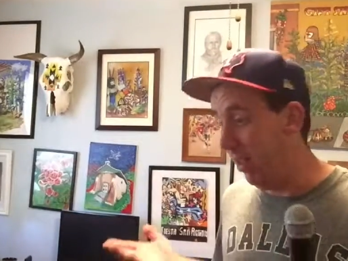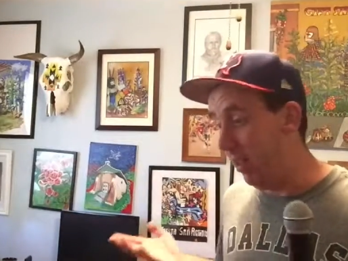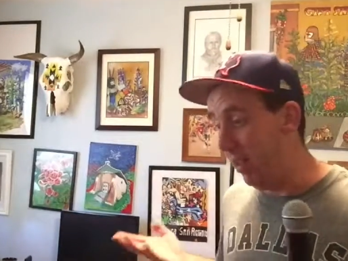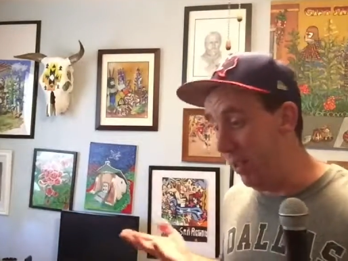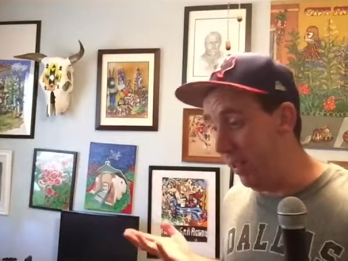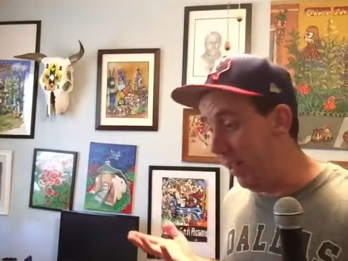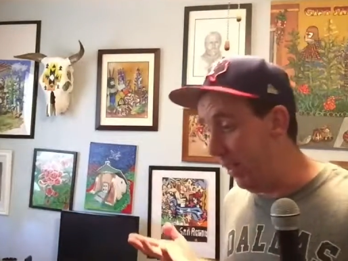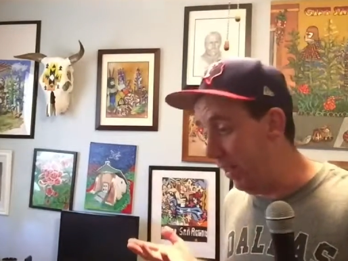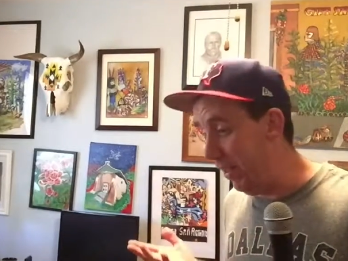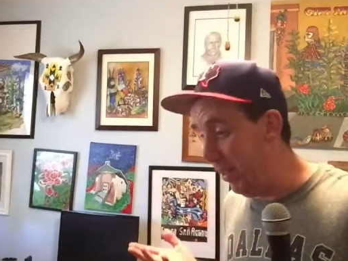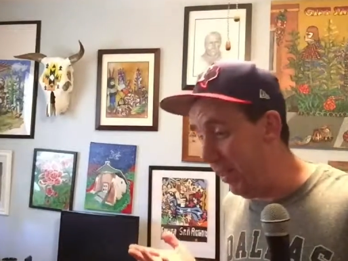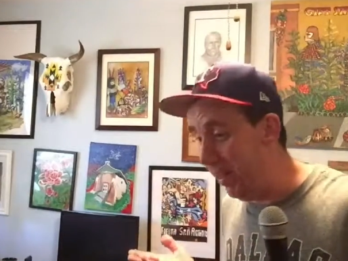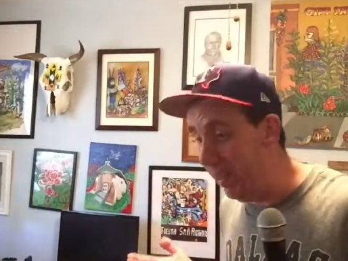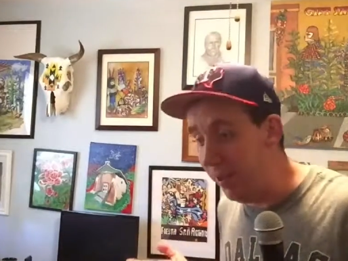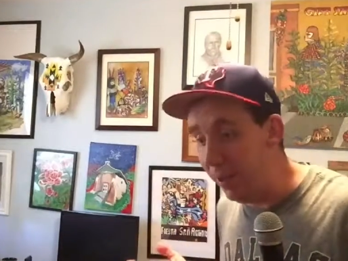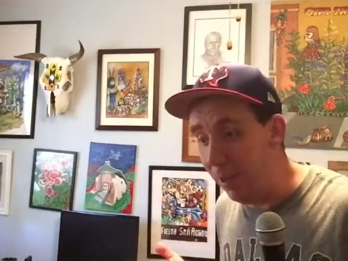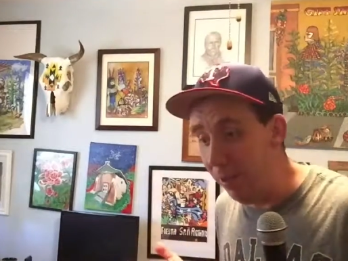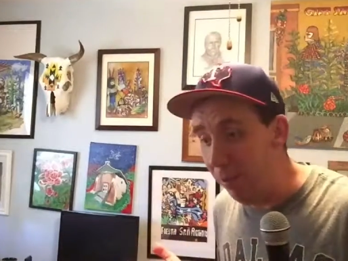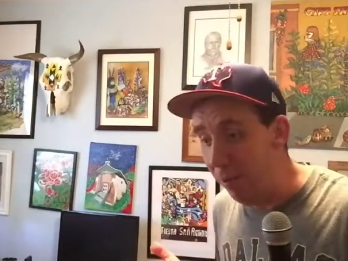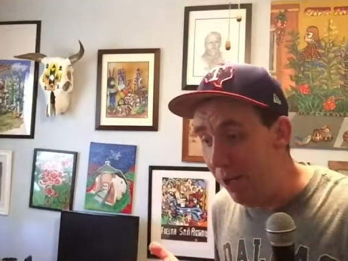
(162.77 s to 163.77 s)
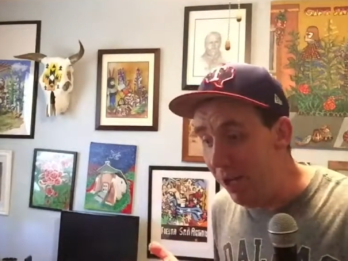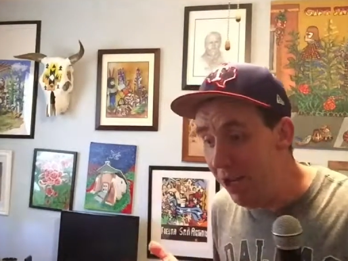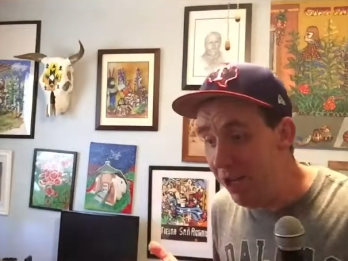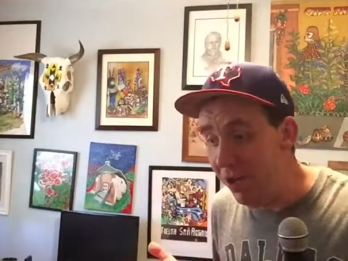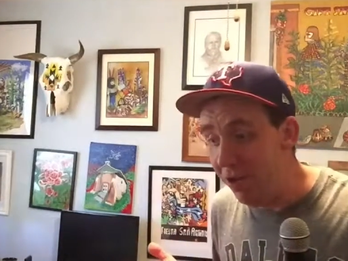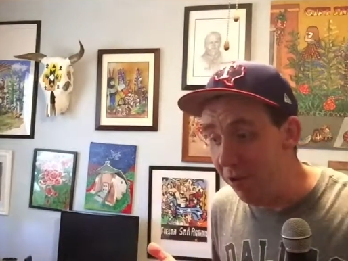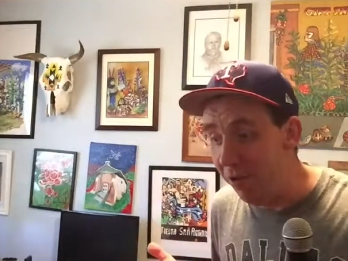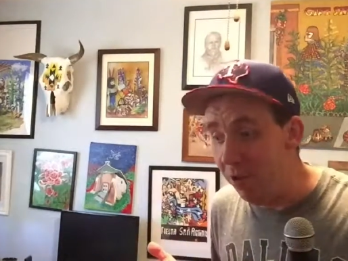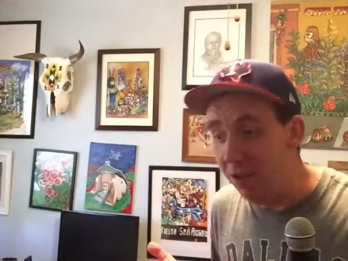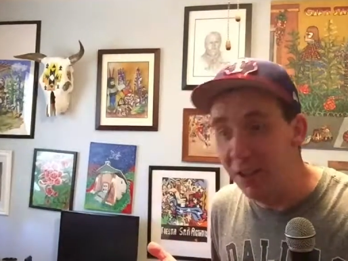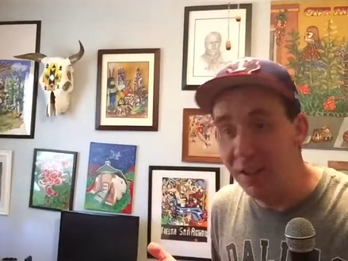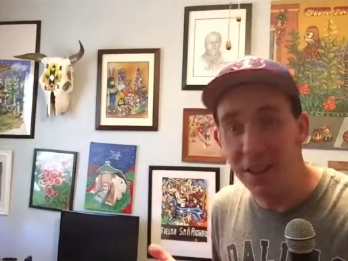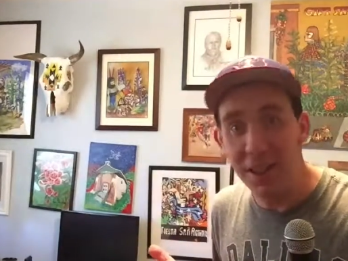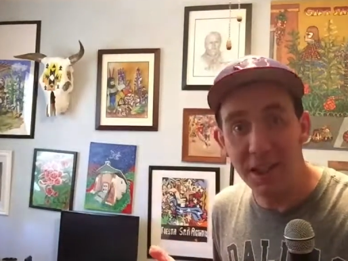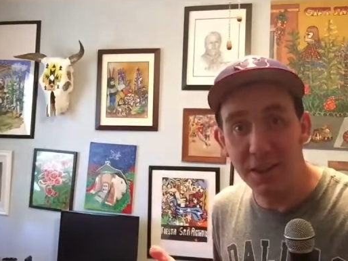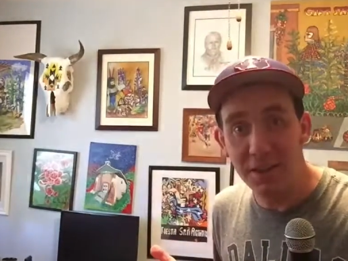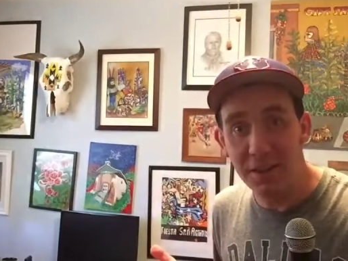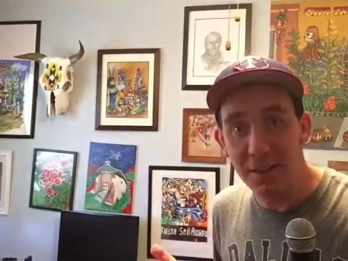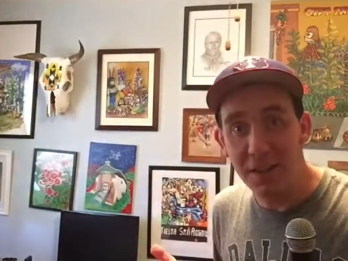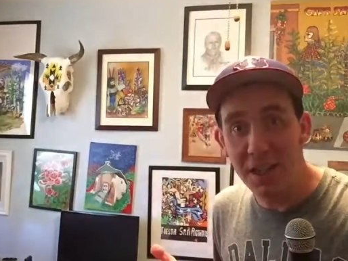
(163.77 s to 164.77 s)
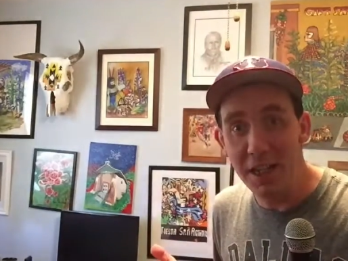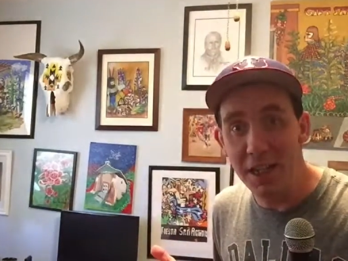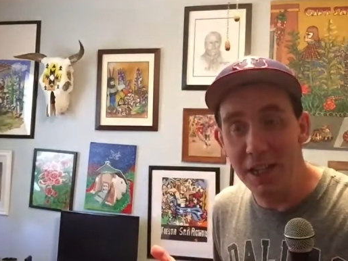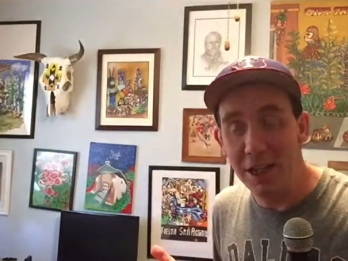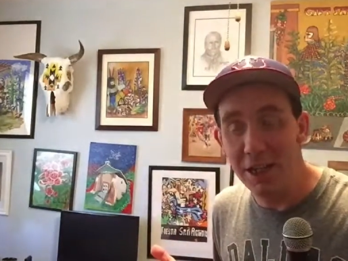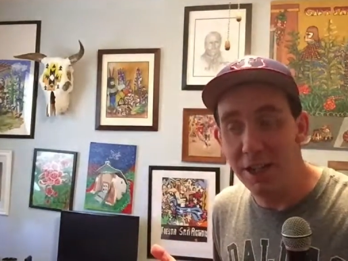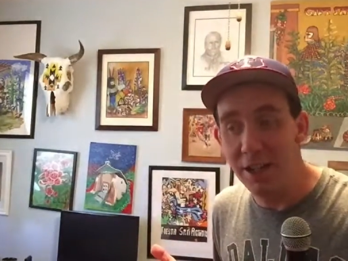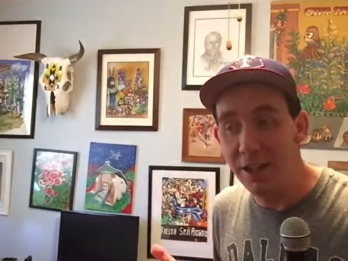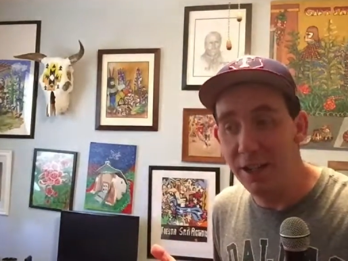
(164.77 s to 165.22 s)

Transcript: The, the pitcher, Lance Lynn,